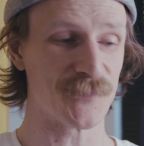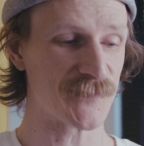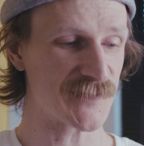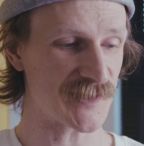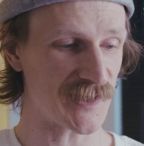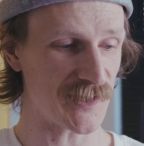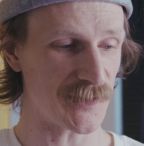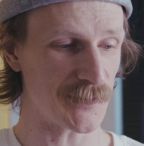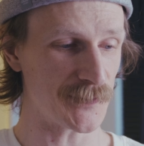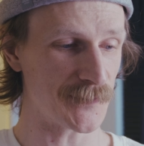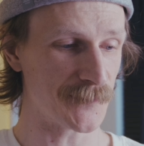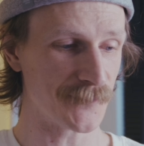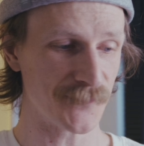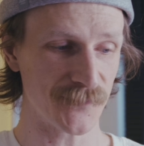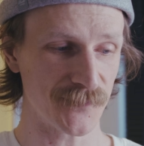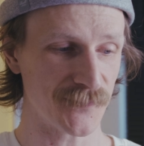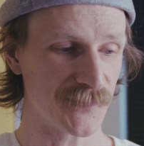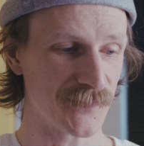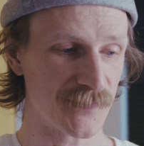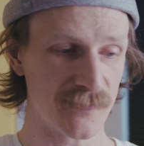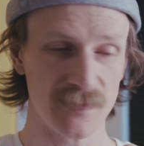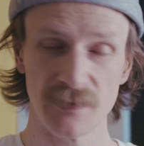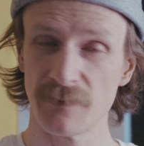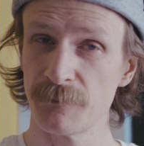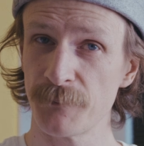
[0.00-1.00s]
So
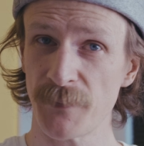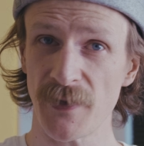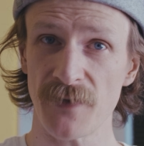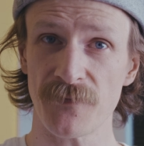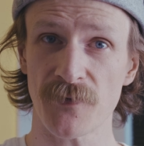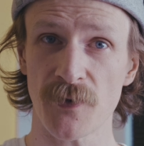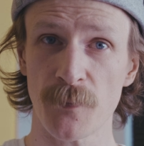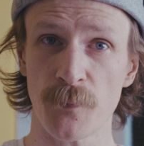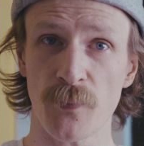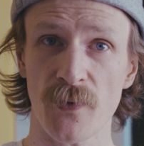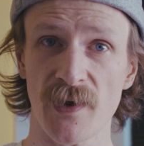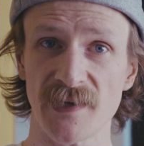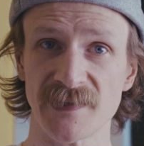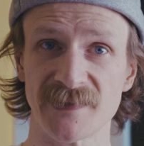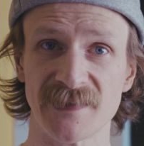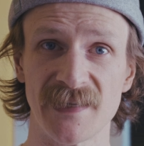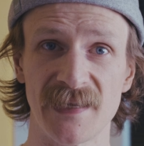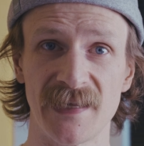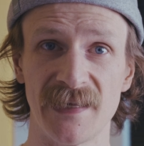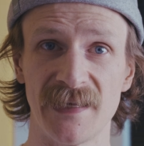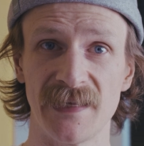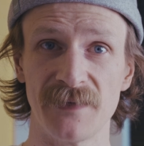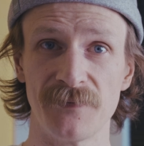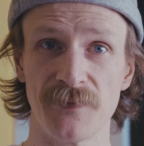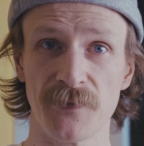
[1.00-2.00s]
bit of compressed
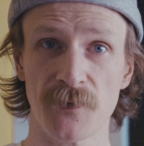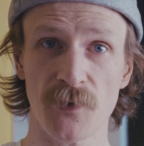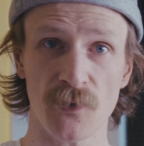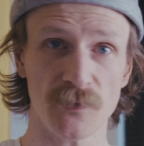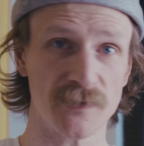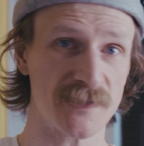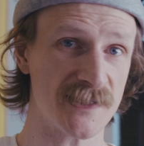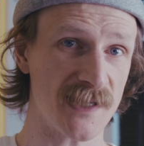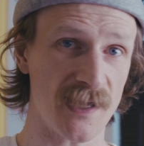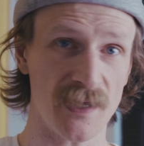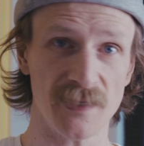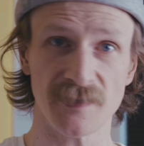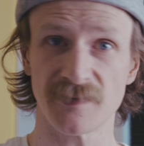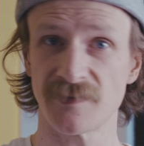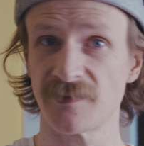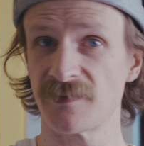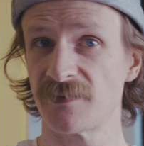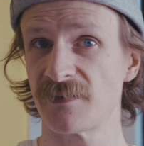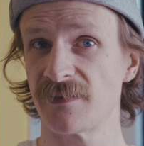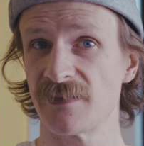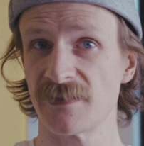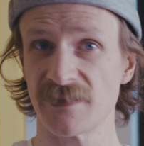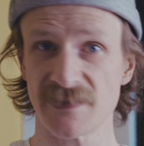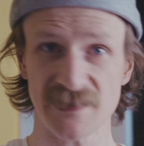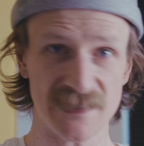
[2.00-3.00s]
air. If you've got
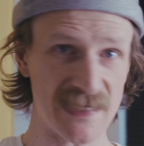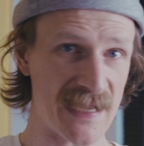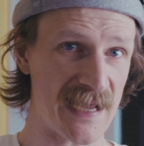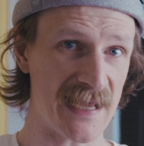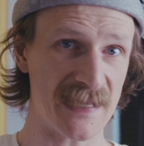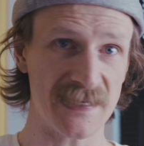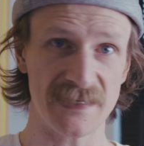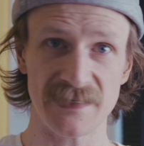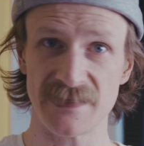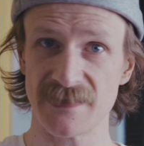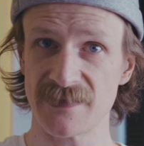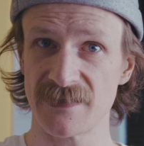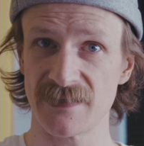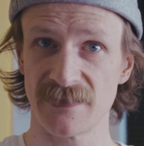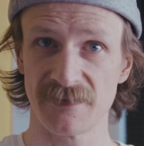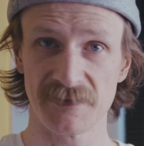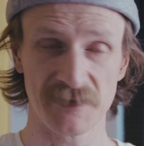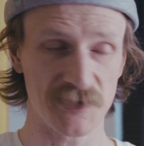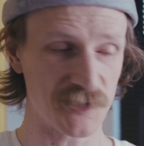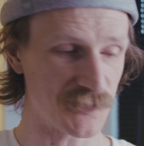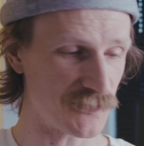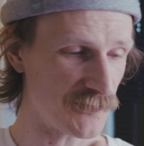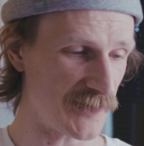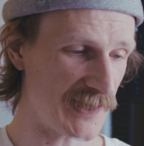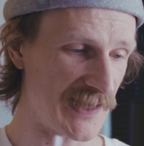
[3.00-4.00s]
dust, sand,
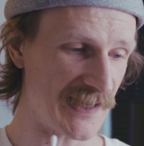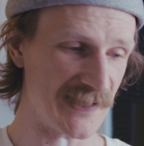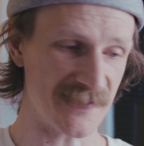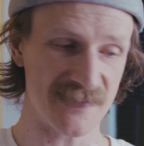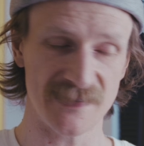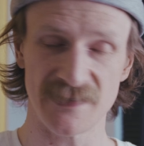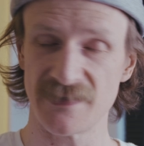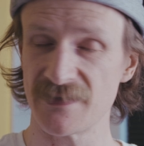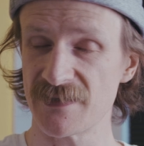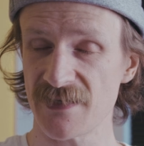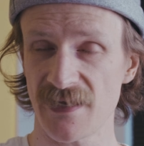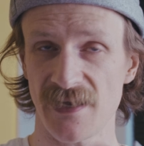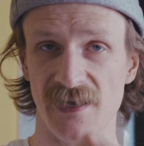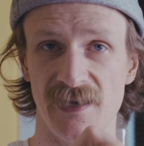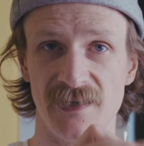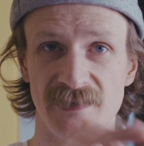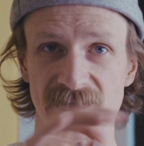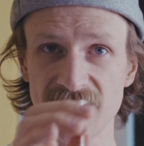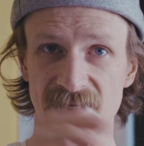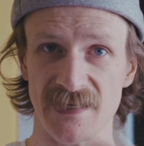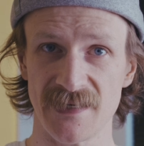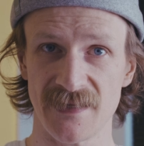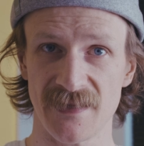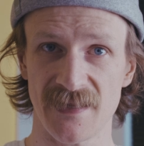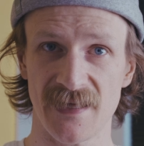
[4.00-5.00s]
grit, dirt
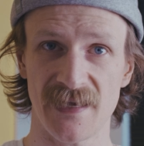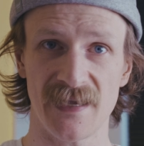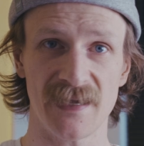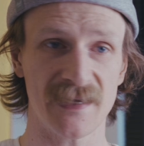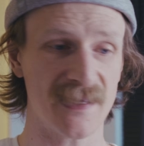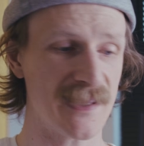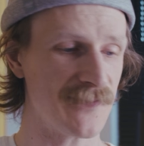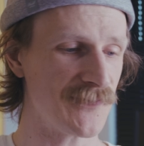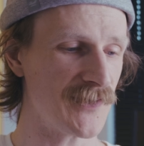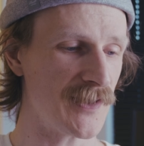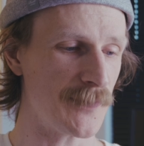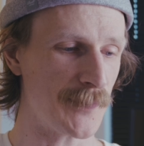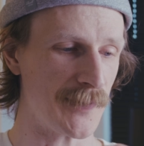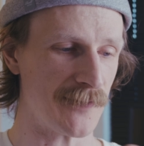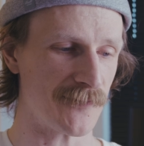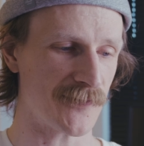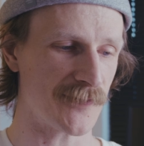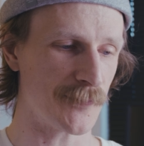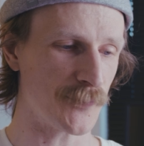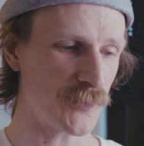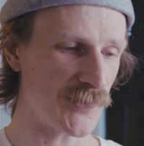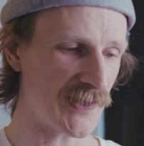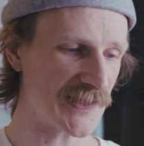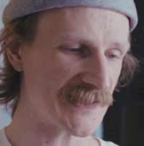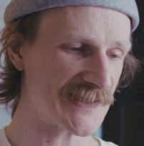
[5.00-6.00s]
in there, give it a bit of
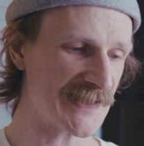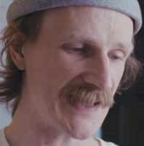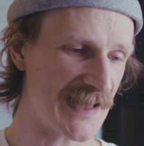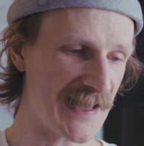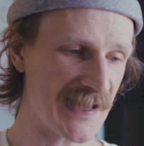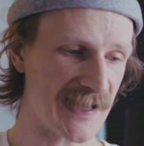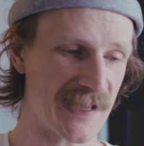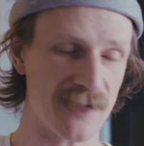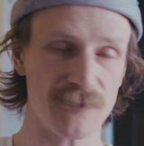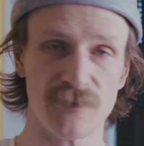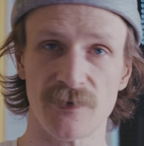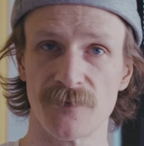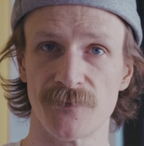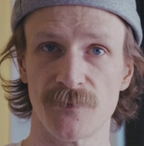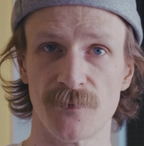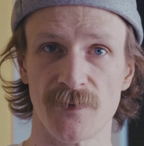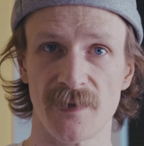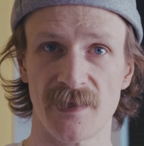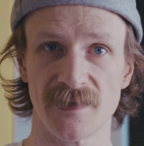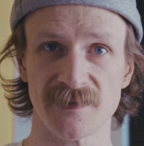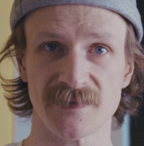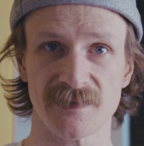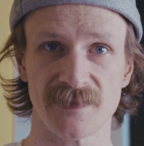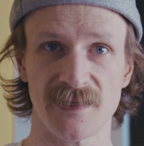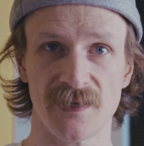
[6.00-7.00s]
compressed air, get rid of all
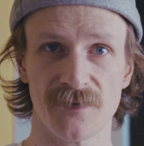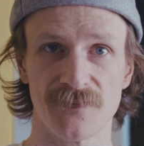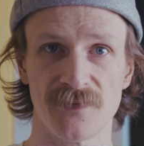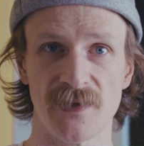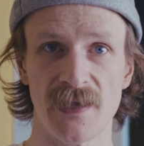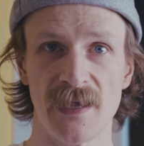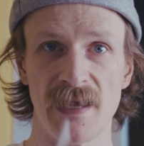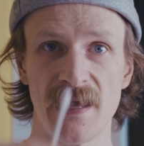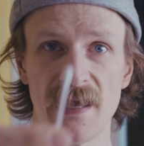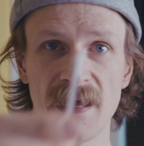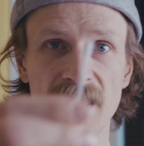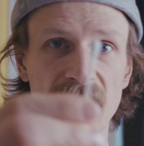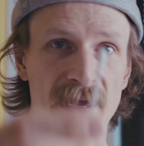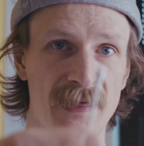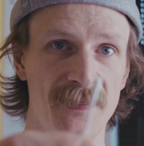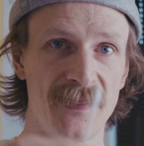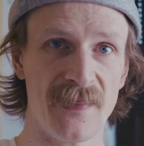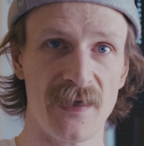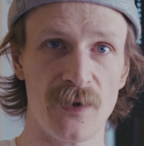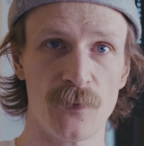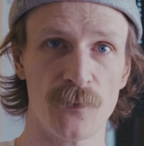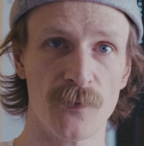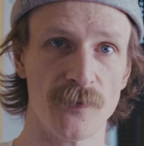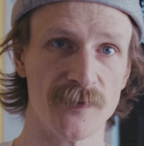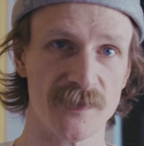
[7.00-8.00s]
that stuff. And
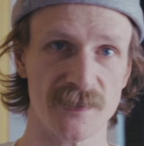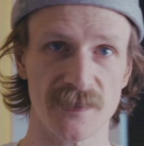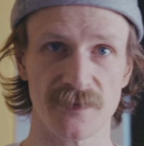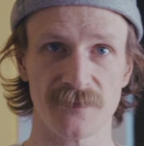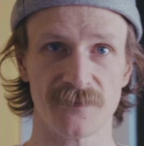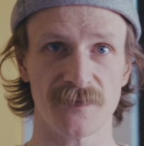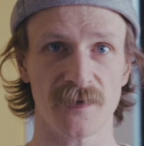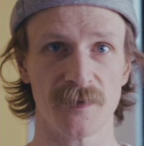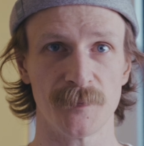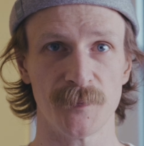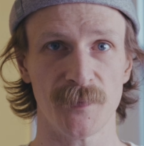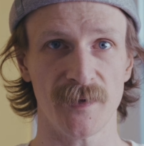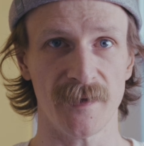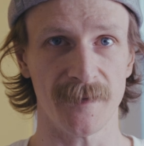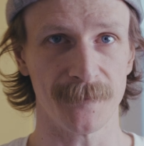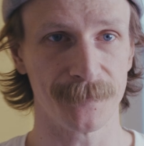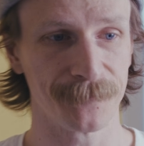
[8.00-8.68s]
now we're on to the fun bit.